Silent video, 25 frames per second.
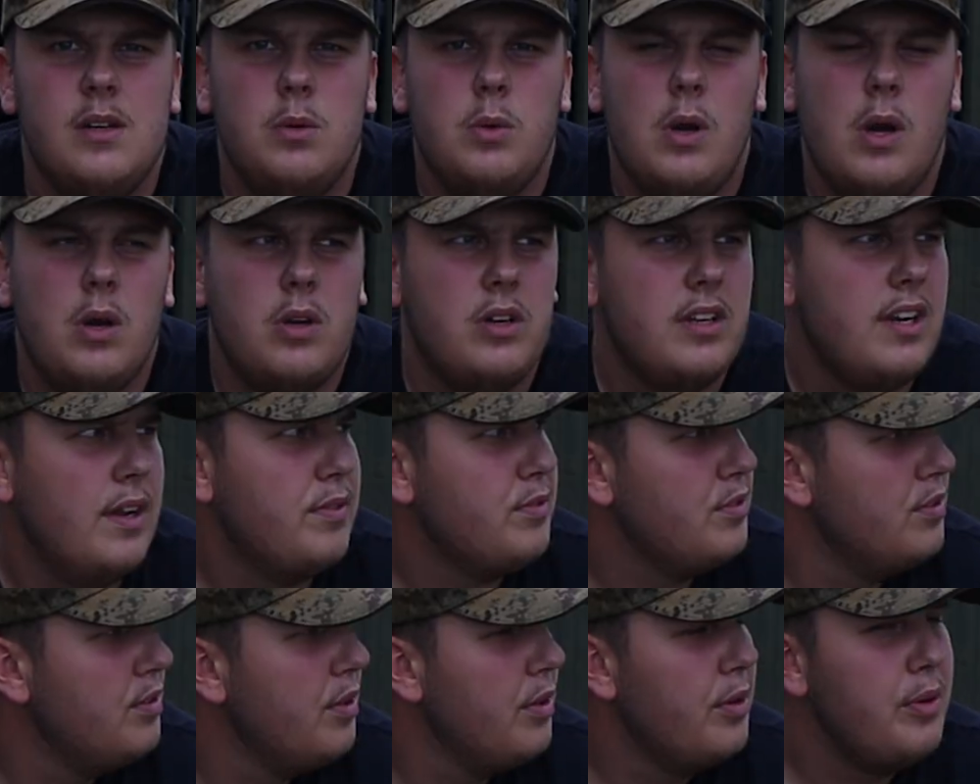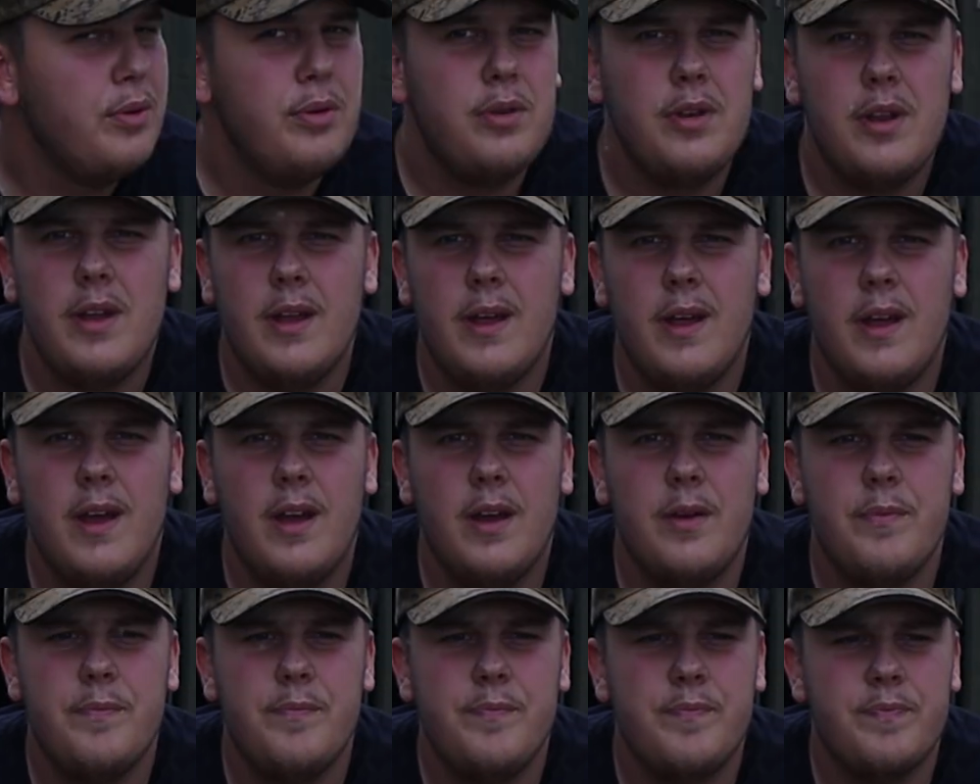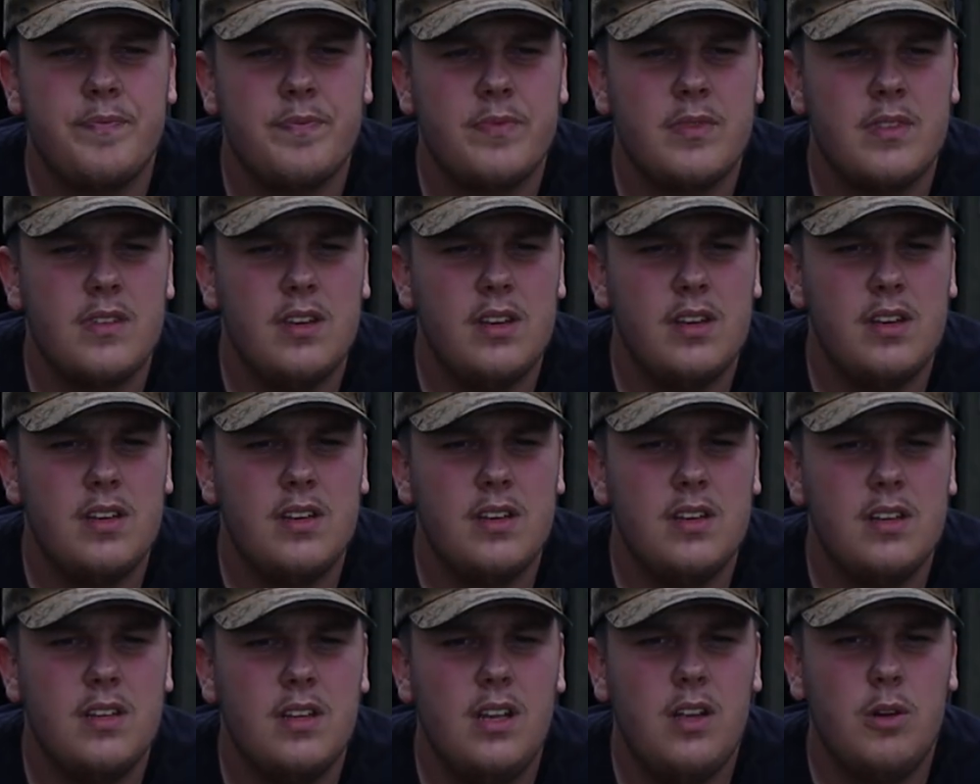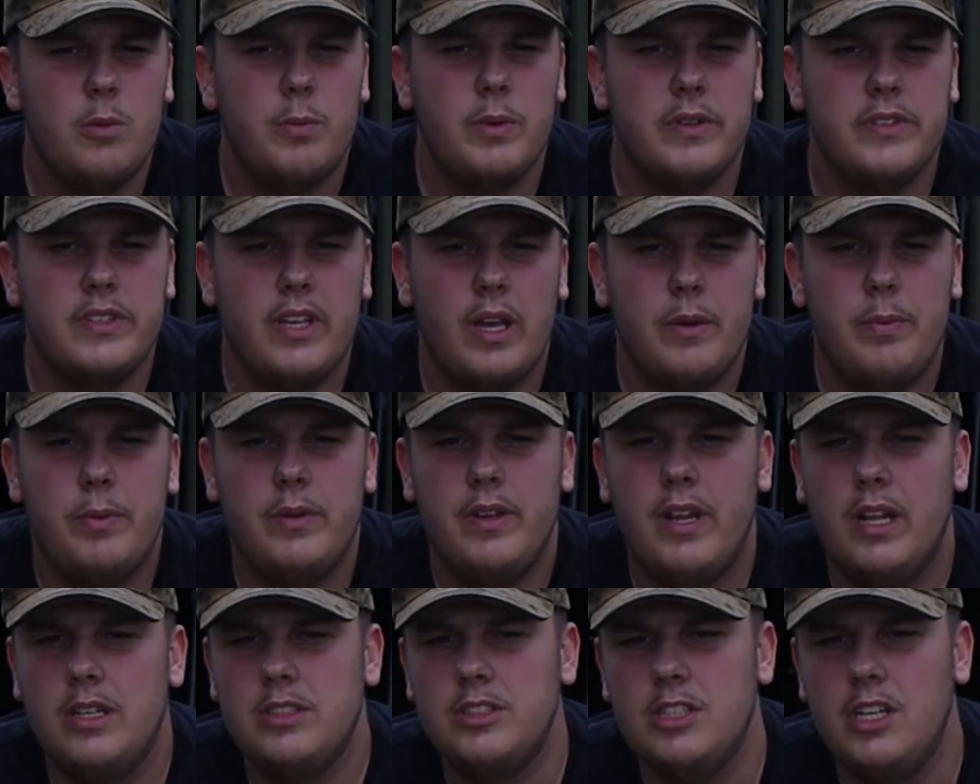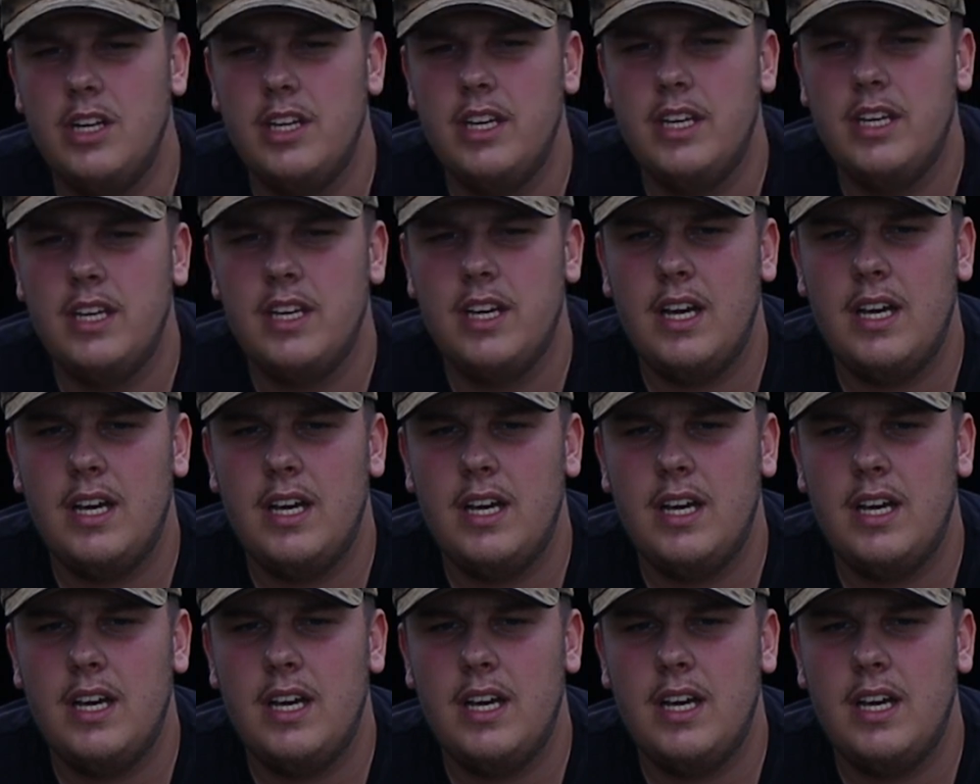Well, good afternoon. A little bit's happened actually.